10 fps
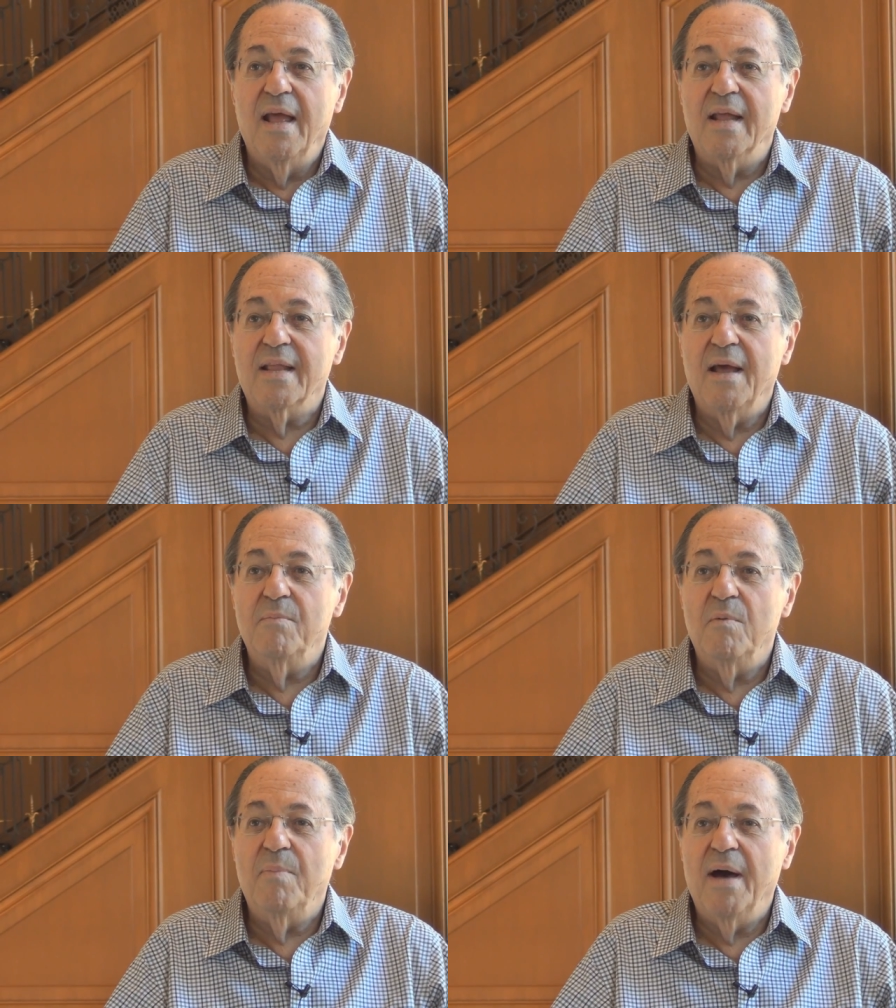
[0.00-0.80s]
had
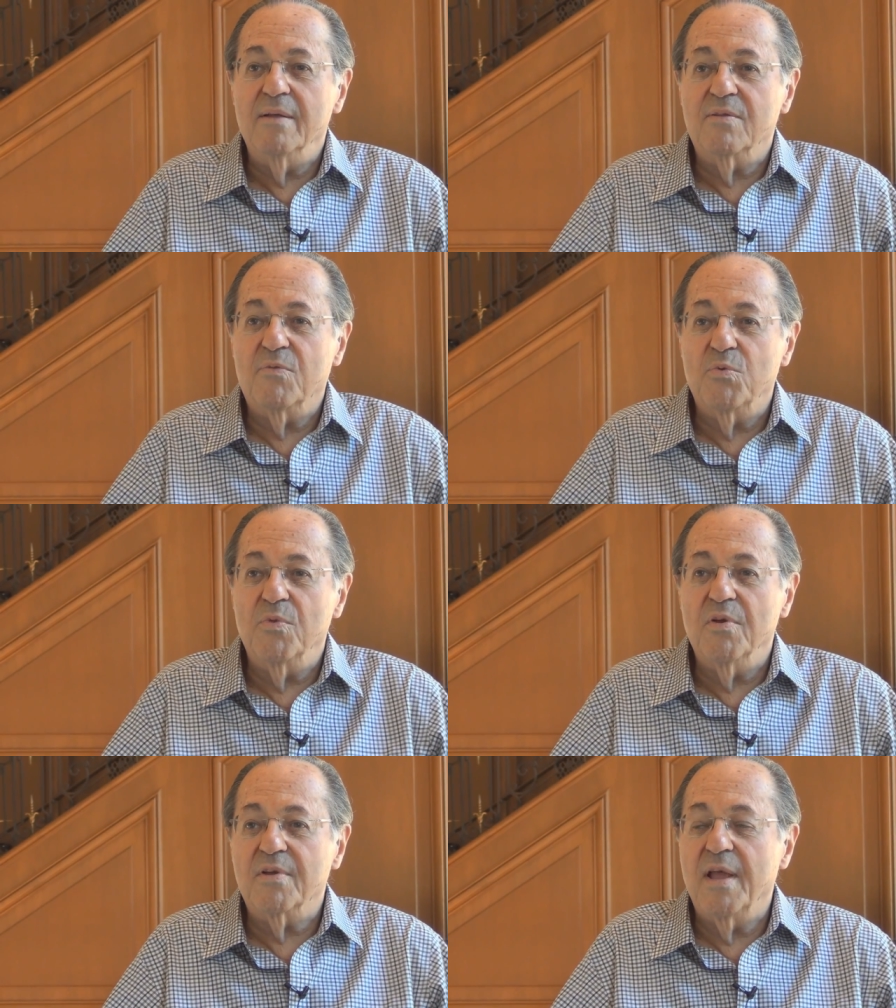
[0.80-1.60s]
come about
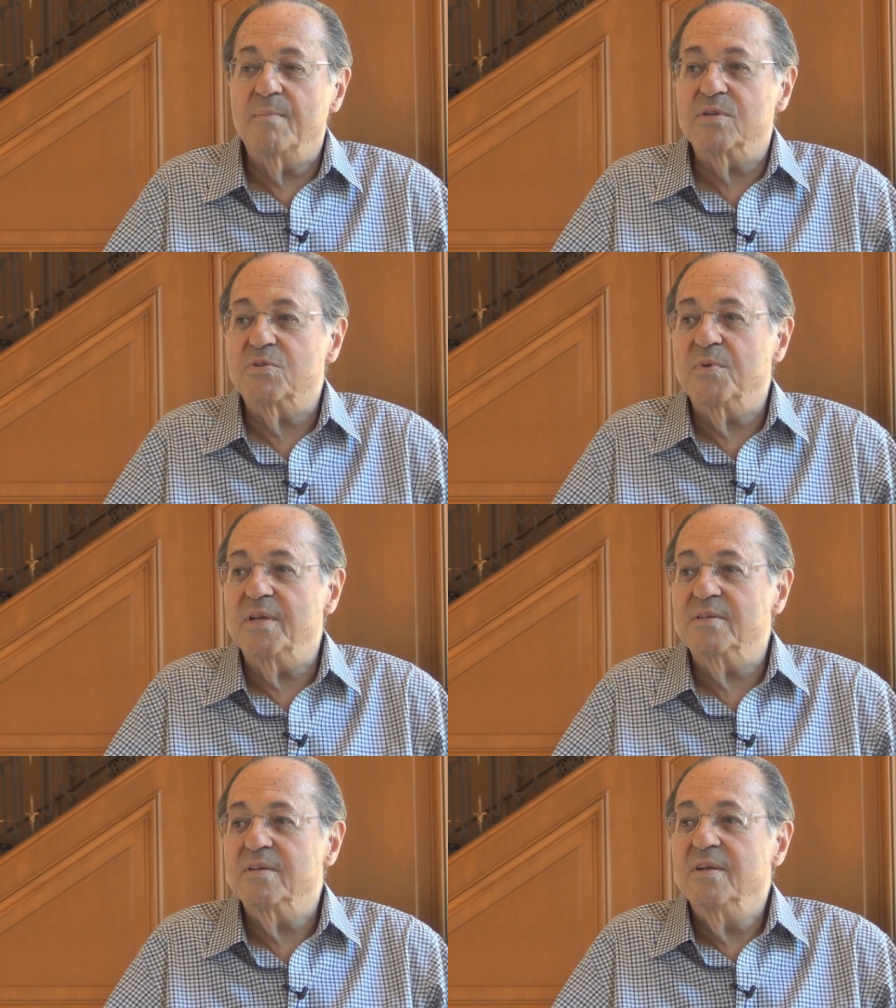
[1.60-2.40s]
through their
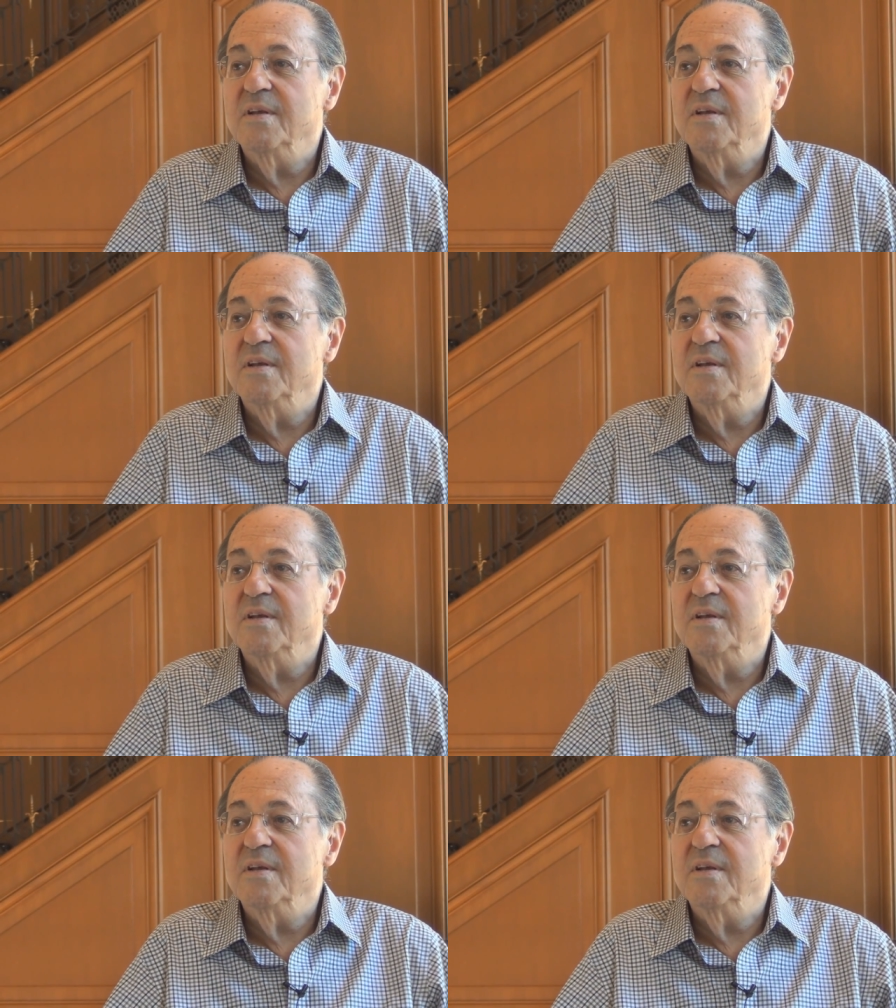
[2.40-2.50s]
chemistries